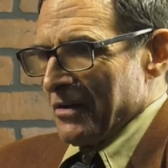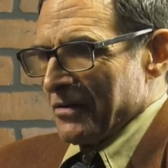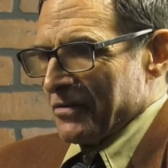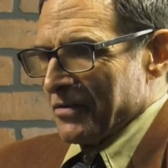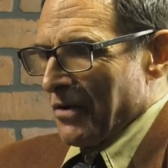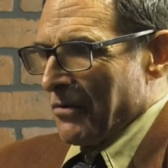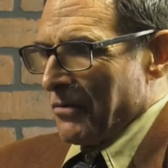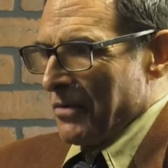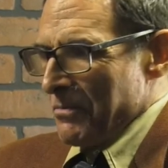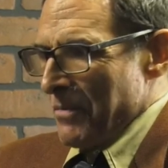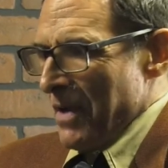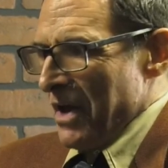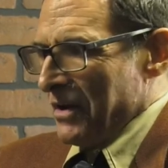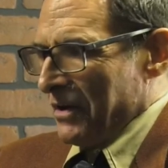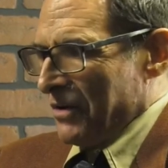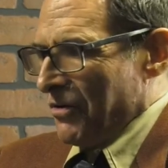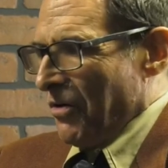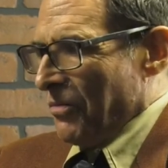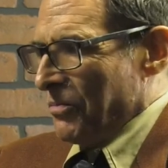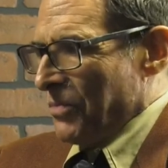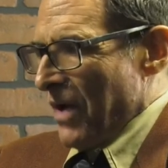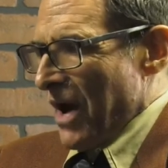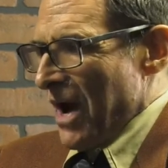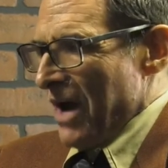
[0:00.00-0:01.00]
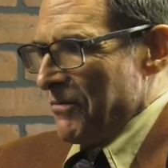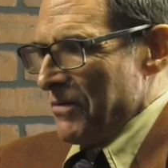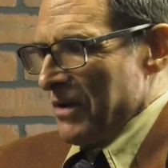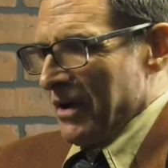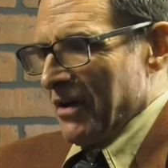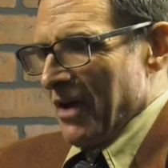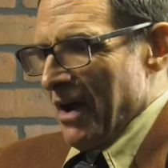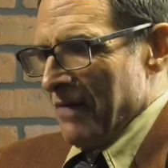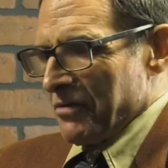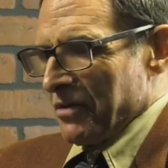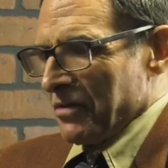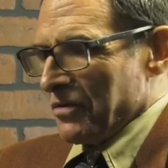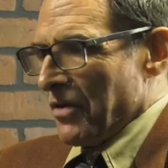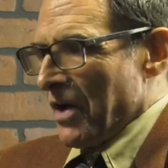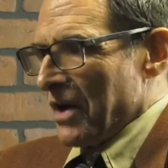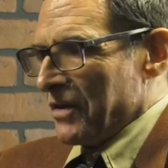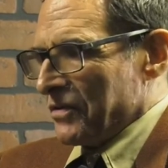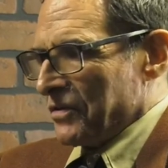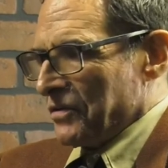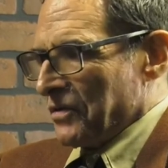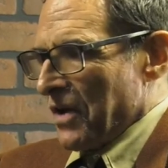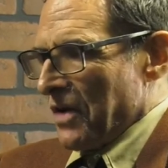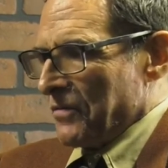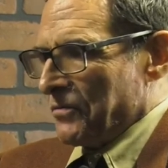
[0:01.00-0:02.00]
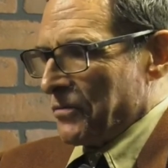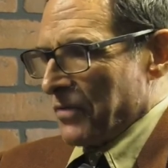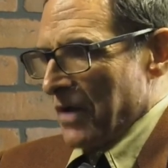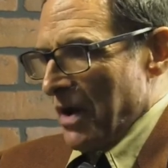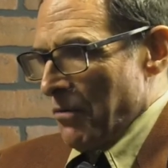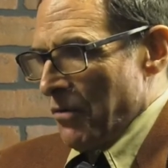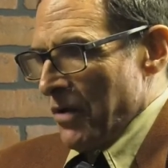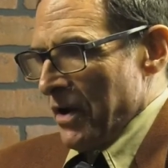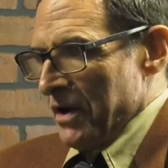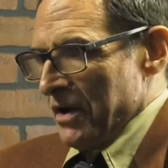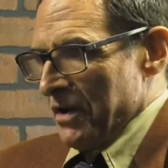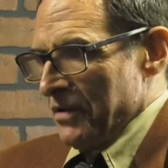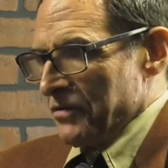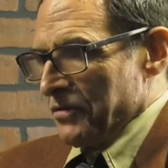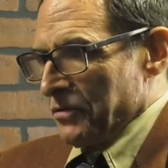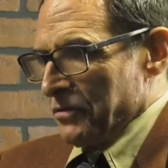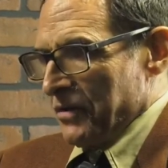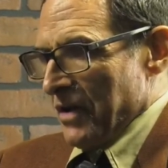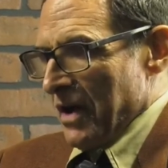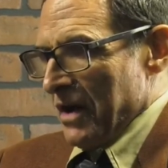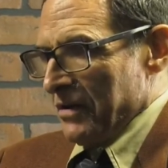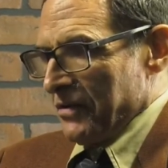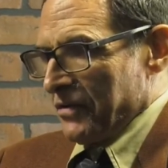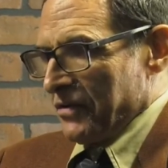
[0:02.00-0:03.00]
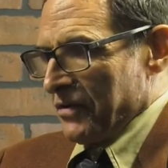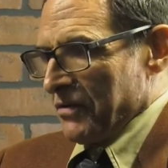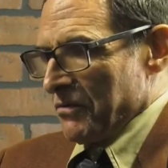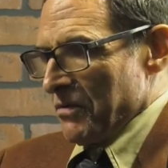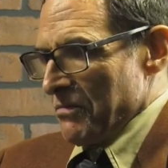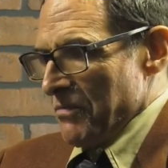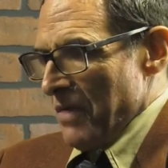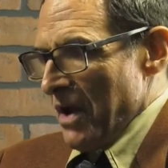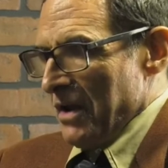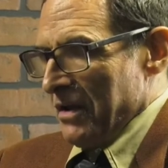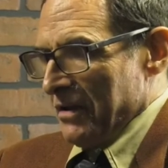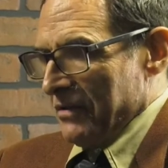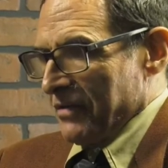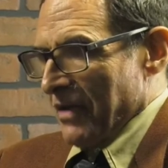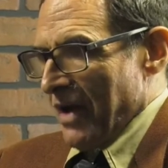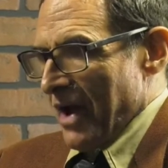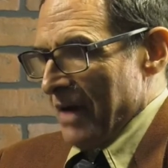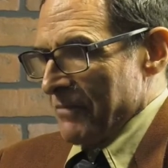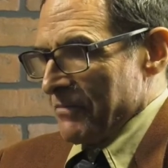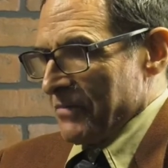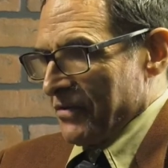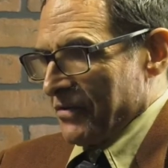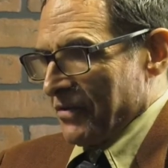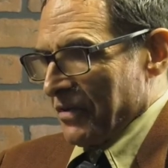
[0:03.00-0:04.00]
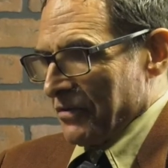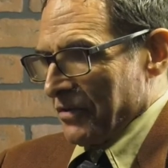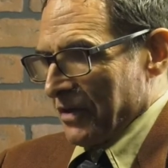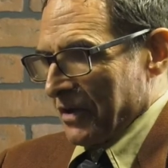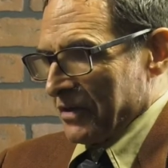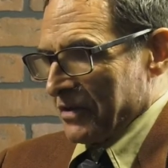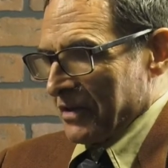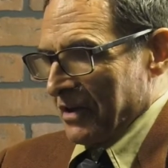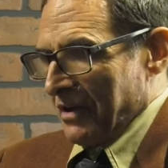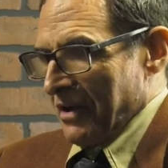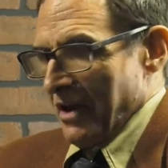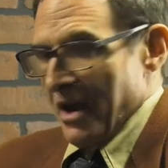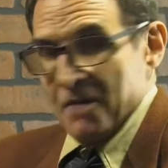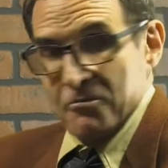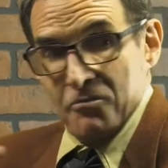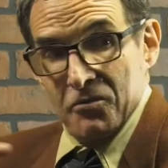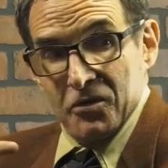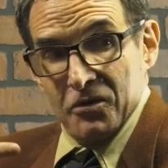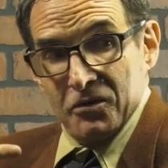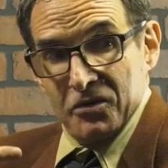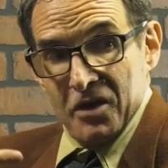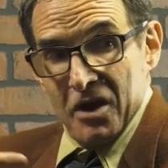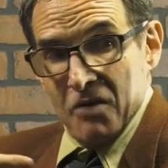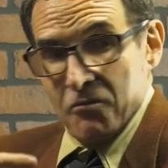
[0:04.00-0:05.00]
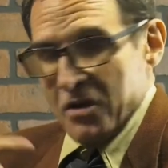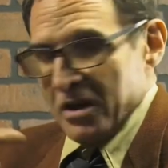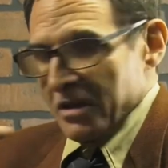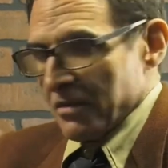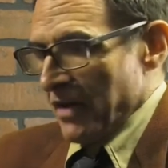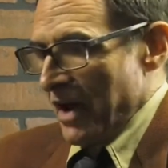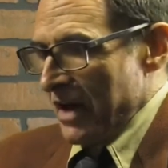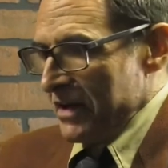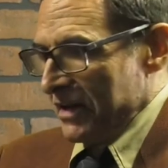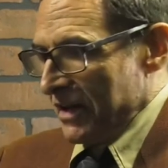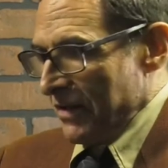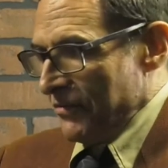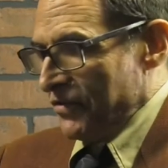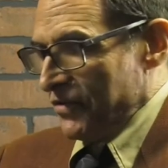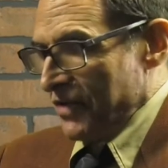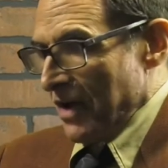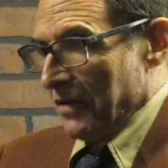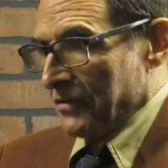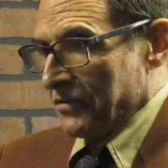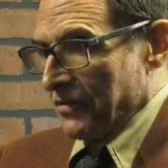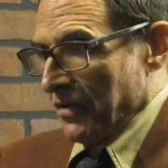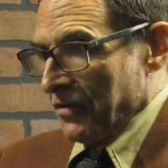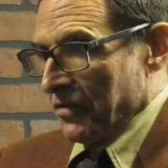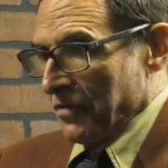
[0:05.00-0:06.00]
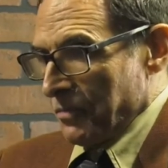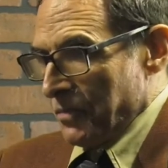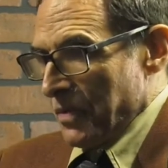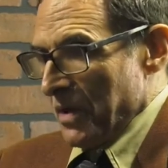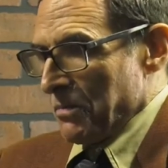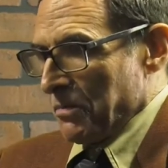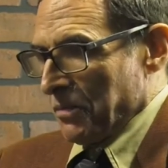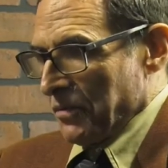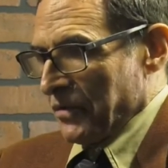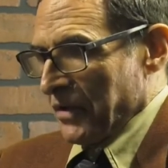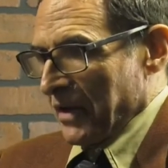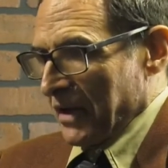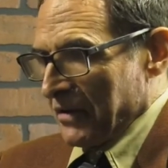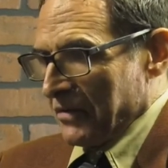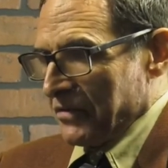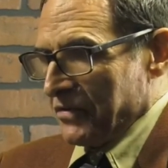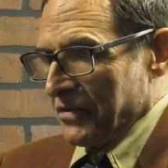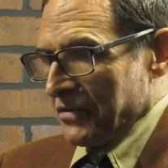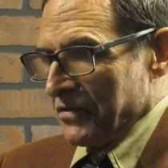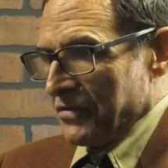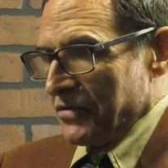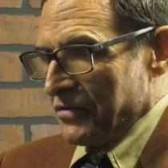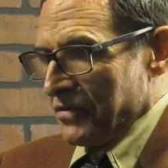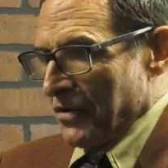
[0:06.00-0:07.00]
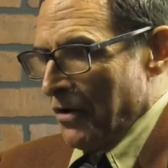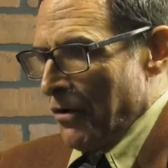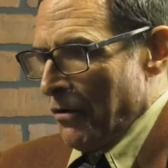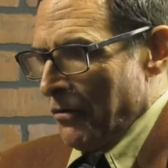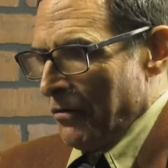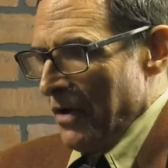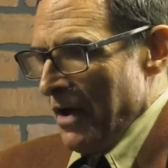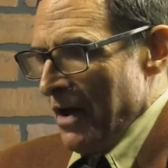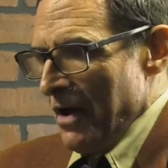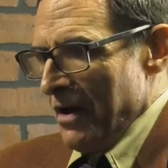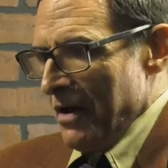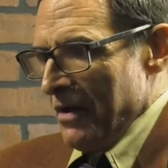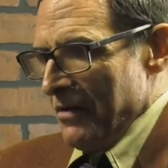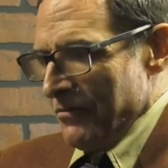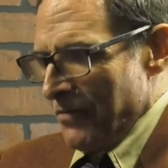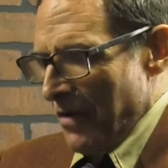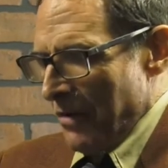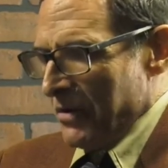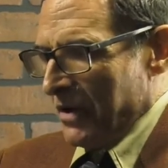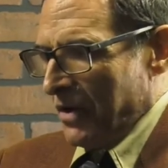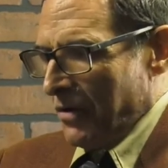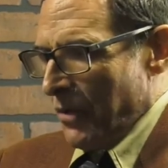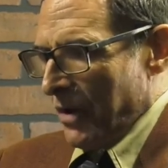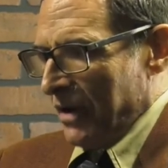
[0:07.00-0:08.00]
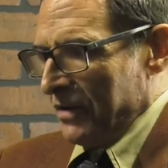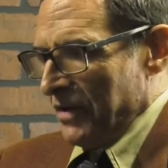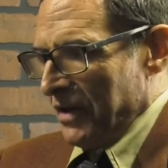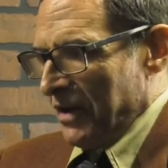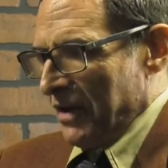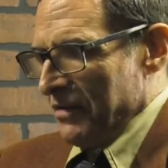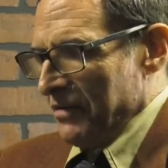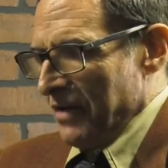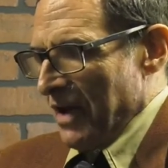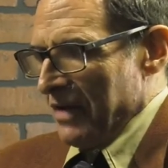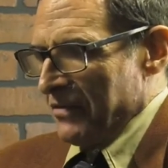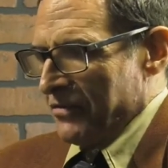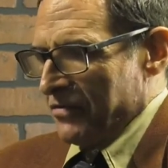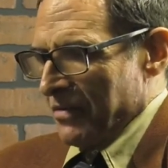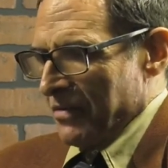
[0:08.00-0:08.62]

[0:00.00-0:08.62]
So we made it go by. We covered a lot of stuff. What I want you to do, Dennis, in the remaining time is to look at the camera, that red light, and give shouts out to people that are going to see the show. Very quickly, condense